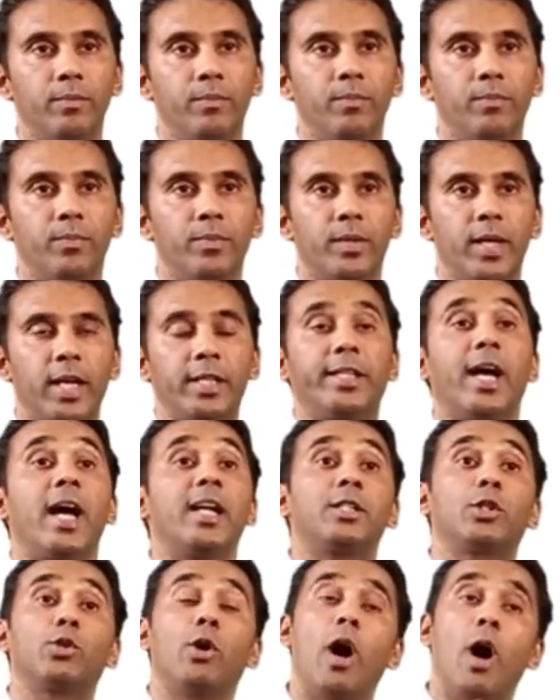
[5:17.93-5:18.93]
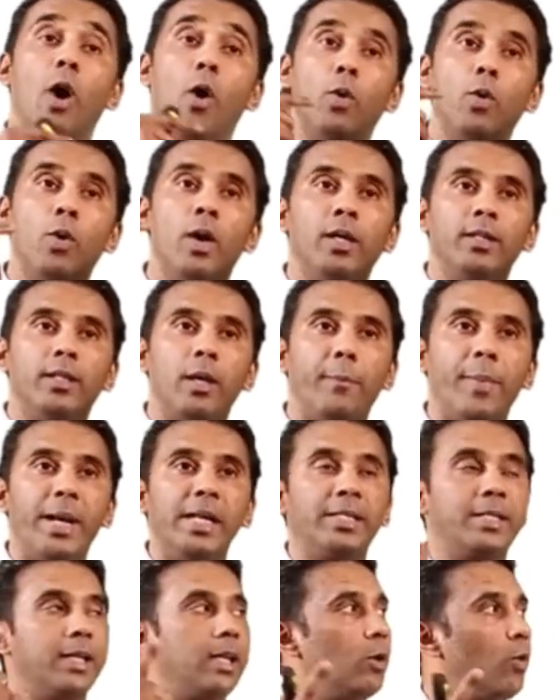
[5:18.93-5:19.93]
And that's how the
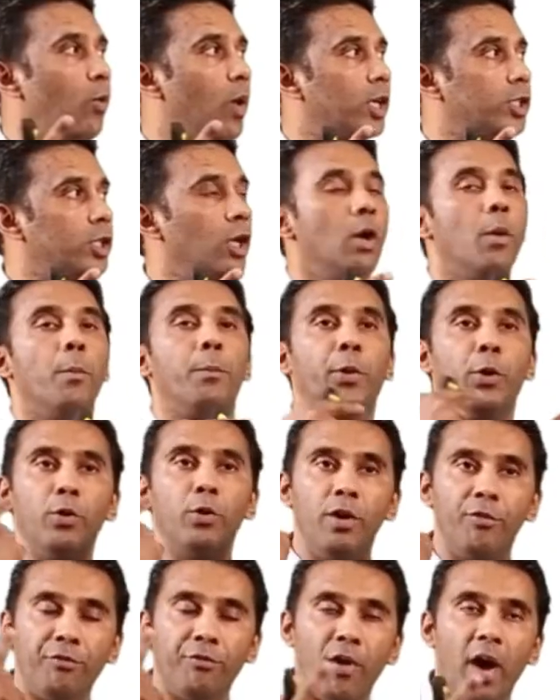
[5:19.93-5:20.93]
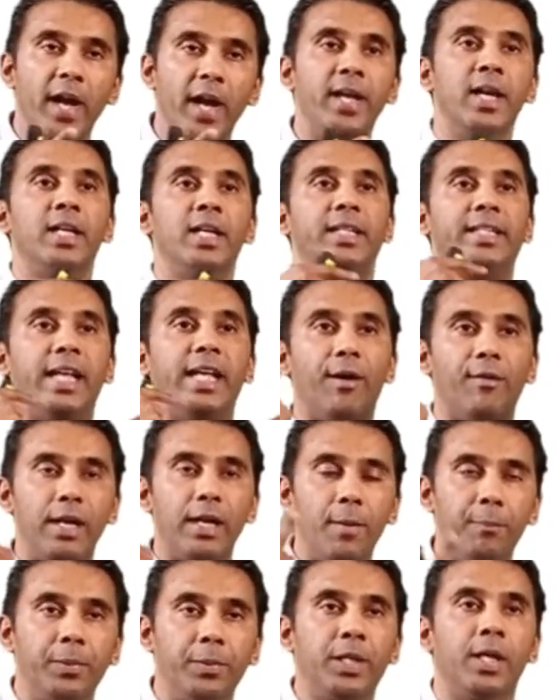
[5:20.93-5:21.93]
penicillin was purified,
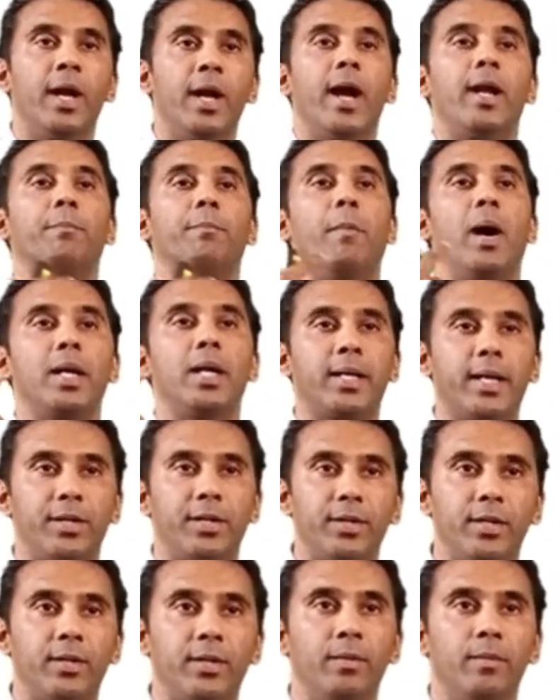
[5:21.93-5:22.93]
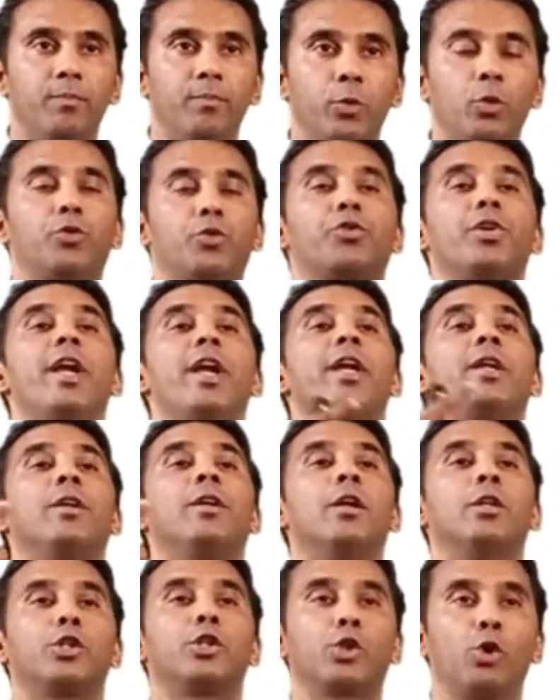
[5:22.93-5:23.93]
developed and marketed to treat
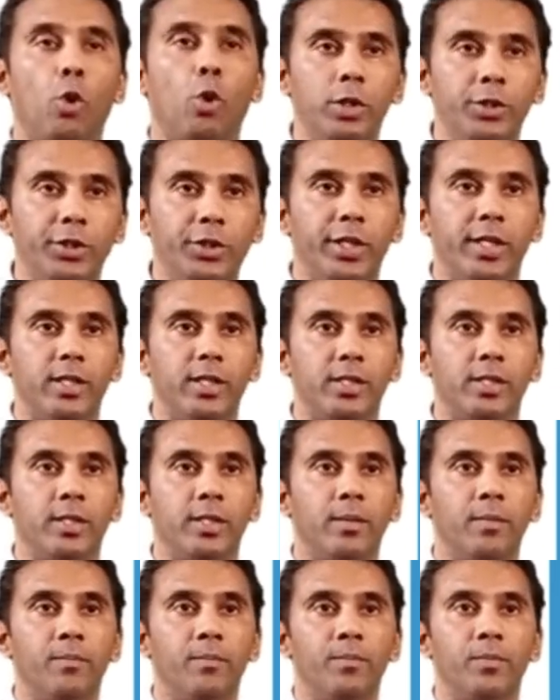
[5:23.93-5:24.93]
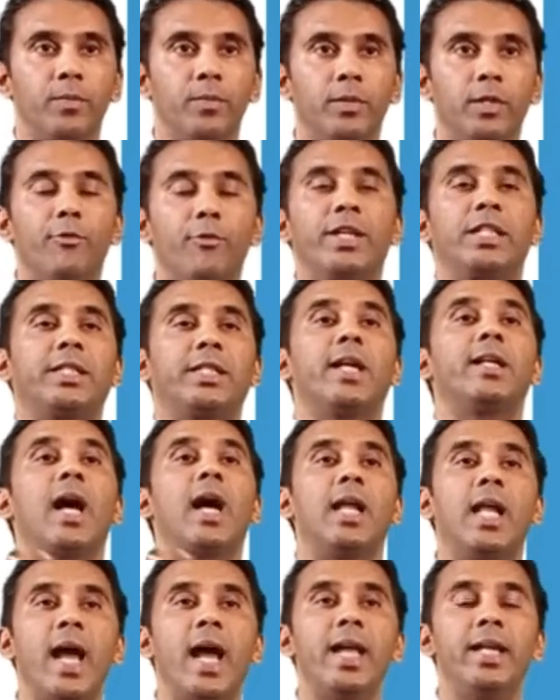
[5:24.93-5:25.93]
soldiers. The Western
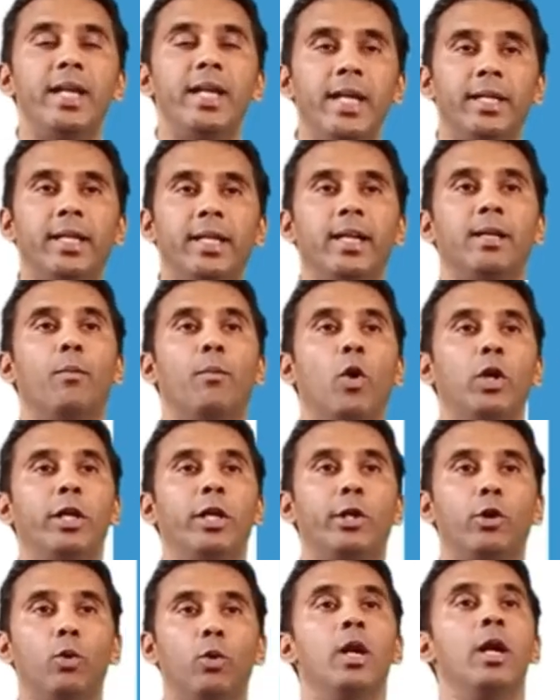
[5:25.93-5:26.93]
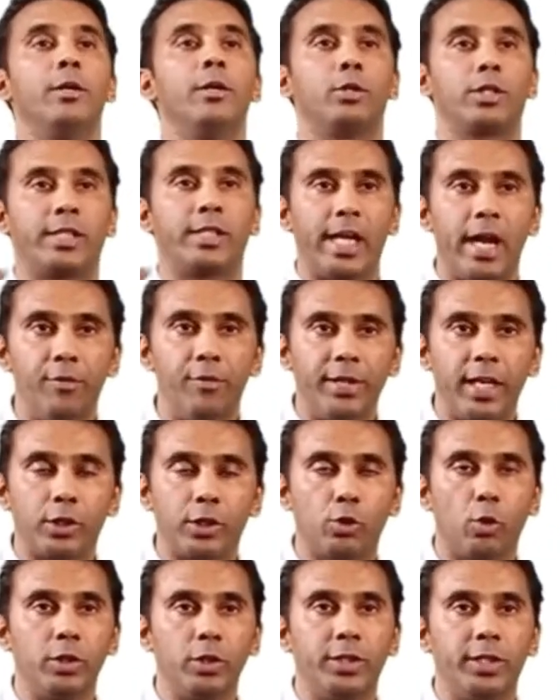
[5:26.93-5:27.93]
Ally needed a molecule to save their
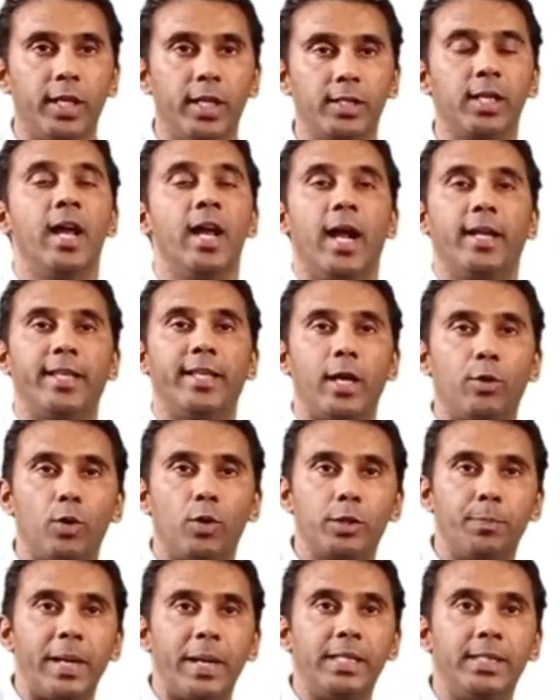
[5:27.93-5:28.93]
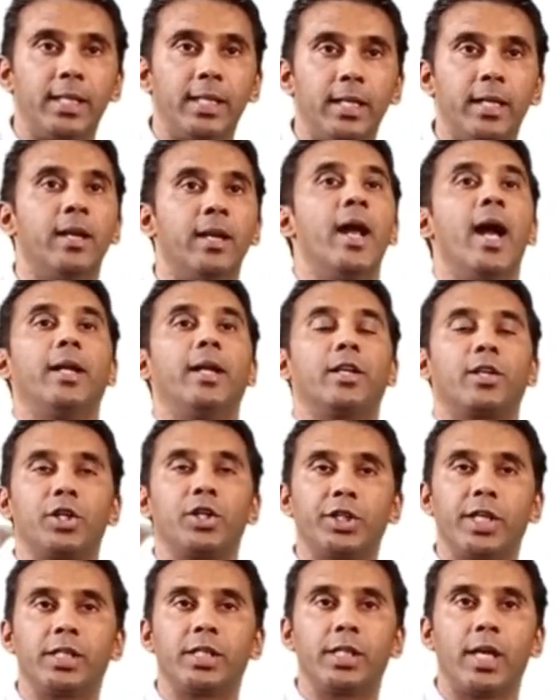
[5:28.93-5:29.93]
soldiers, and that was penicillin. And the
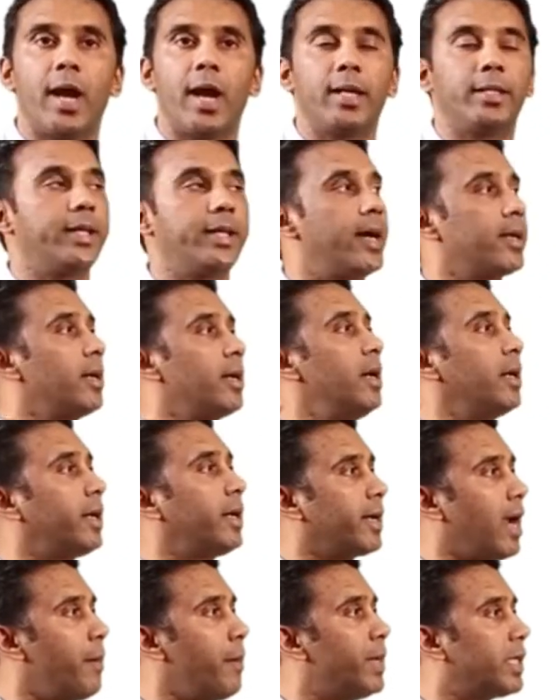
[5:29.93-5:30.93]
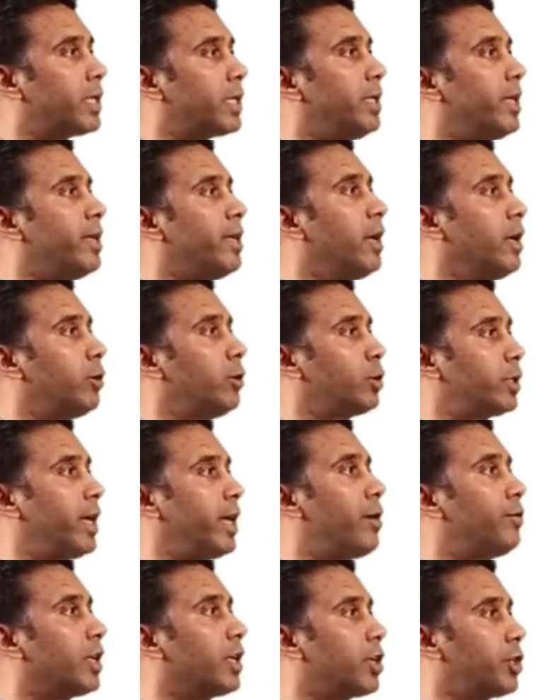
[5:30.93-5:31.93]
Russians had their gramicidine to save
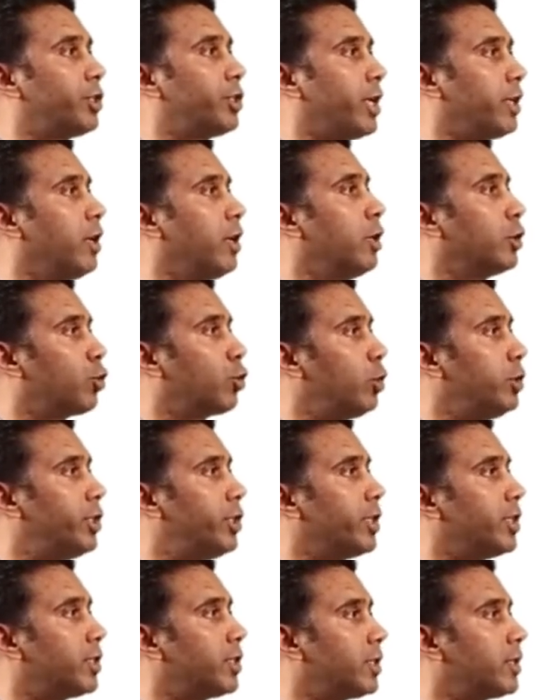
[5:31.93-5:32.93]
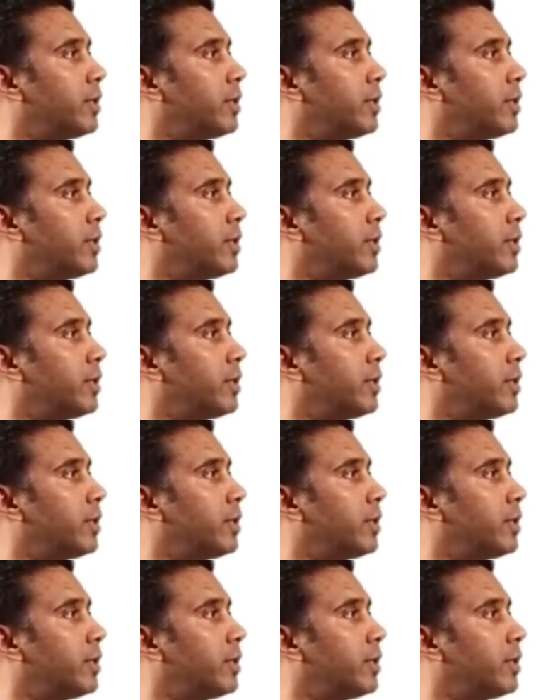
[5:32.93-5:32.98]
the Russian soldiers.